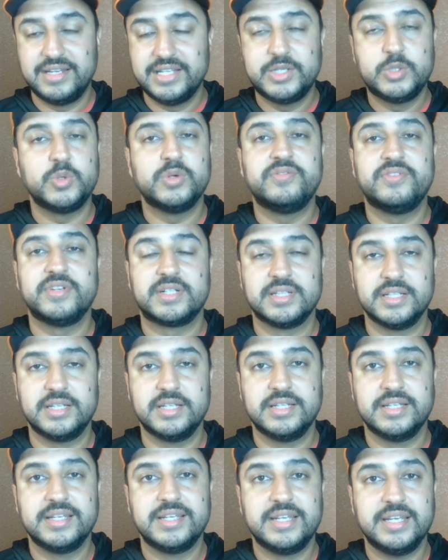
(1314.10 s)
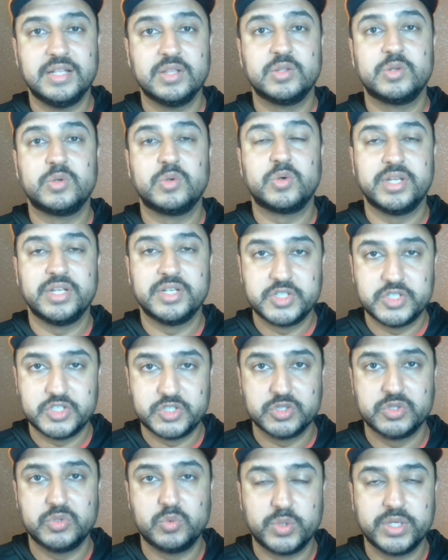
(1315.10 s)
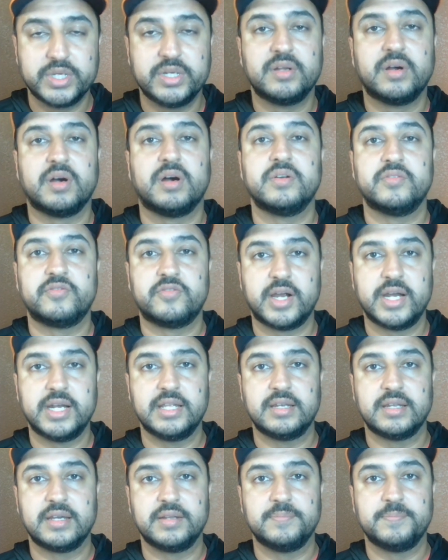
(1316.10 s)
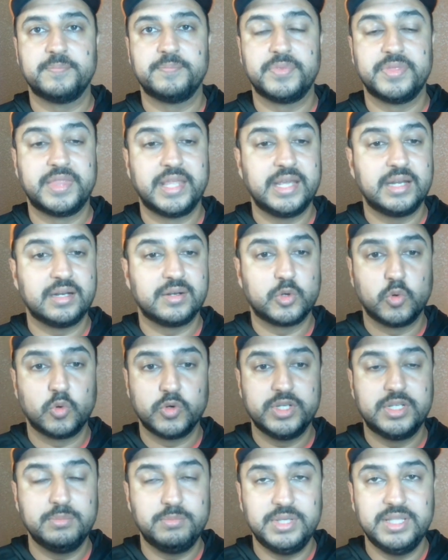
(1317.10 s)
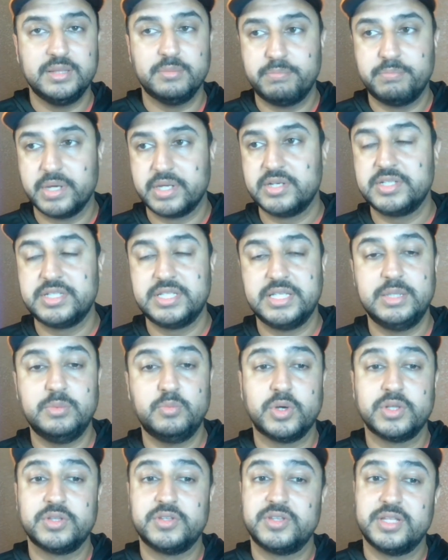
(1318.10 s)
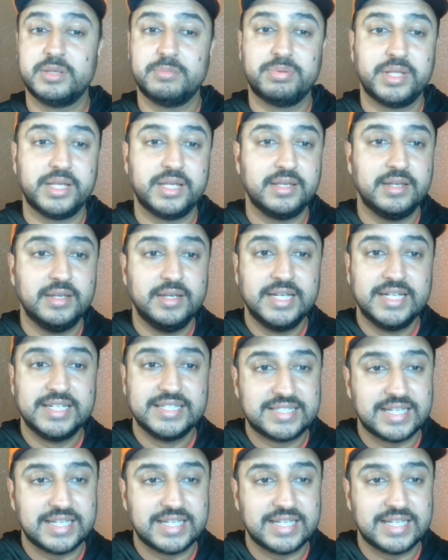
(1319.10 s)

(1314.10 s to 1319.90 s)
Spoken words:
Unequivocally, Illinois should win on Friday night. They are going to be the better team, whether they play